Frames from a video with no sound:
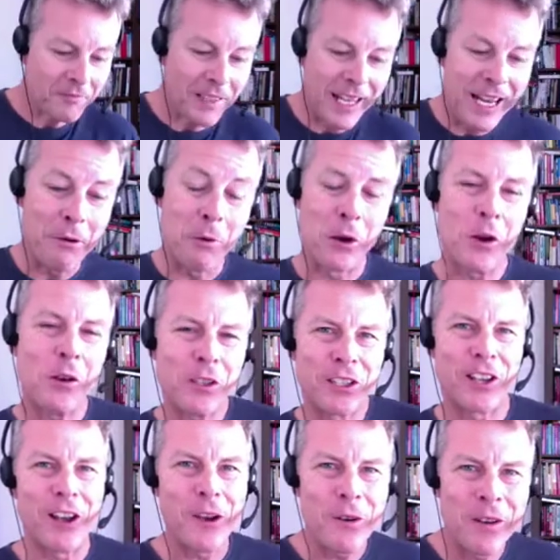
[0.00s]
It would
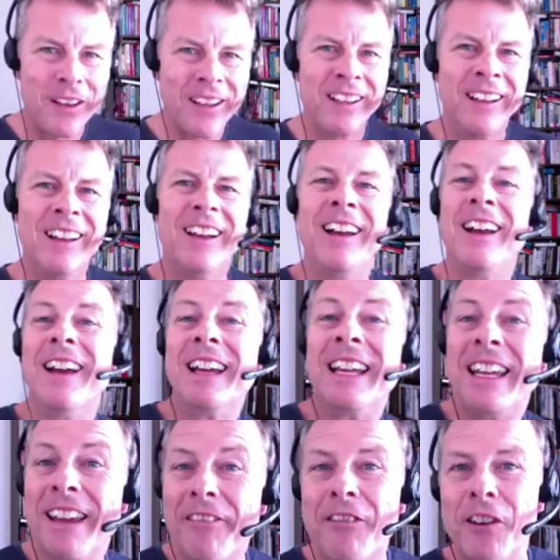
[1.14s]
also
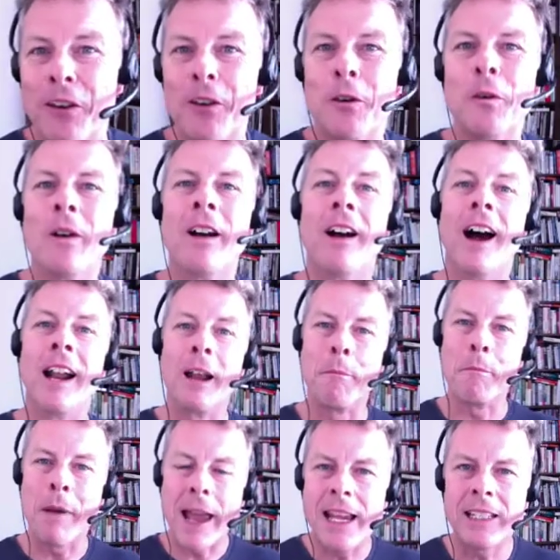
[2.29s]
give you an
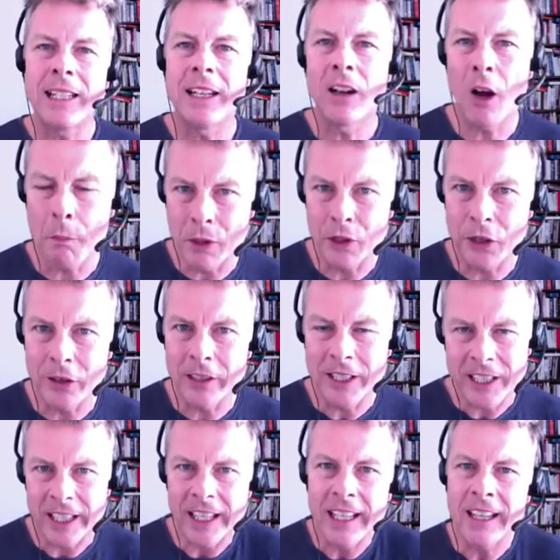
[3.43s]
amazing
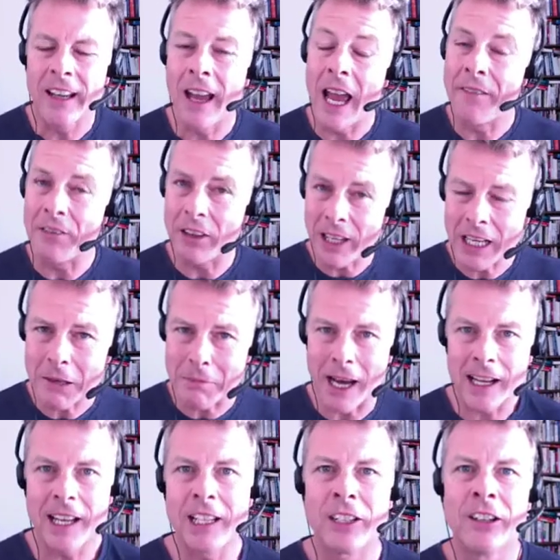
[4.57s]
opportunity, if you think about
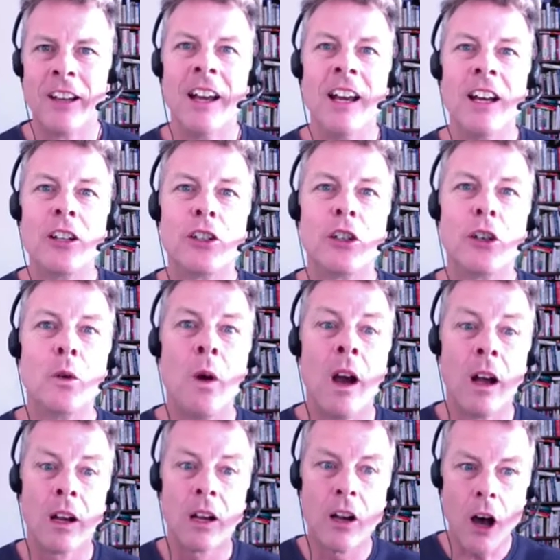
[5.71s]
it, to
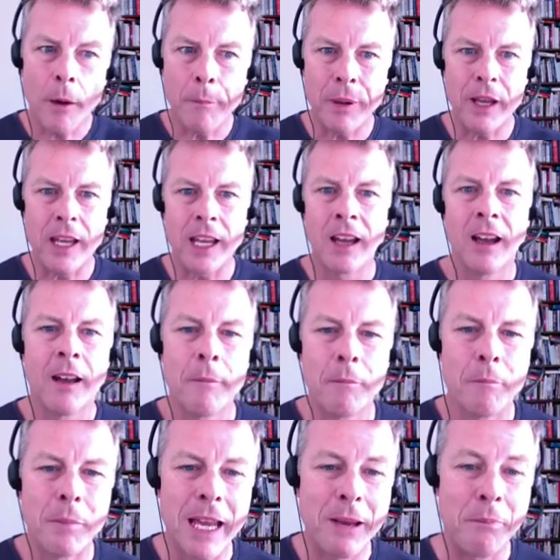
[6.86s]
copy
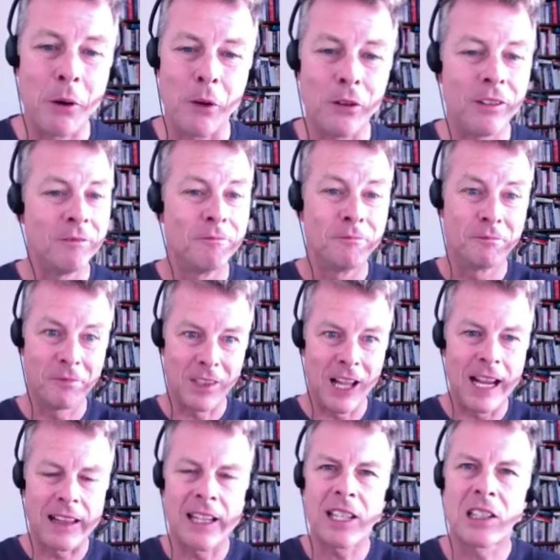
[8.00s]
people
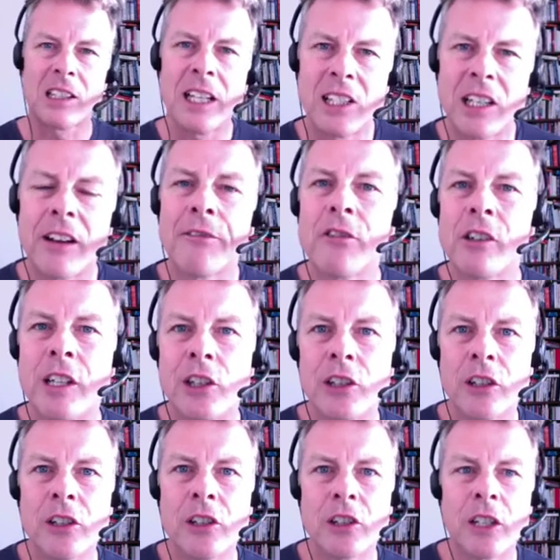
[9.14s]
like this listing, for
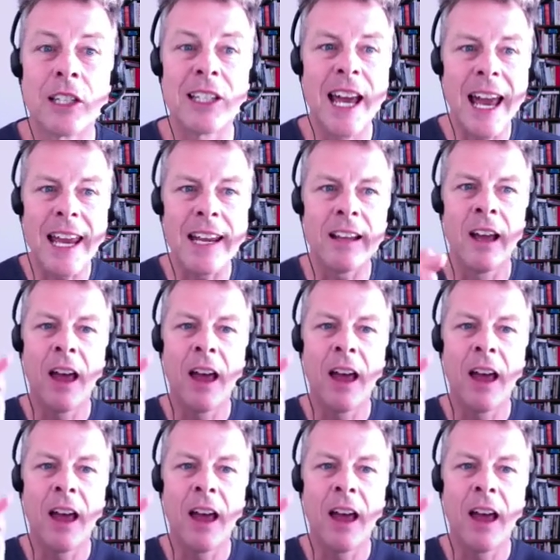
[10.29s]
instance, and take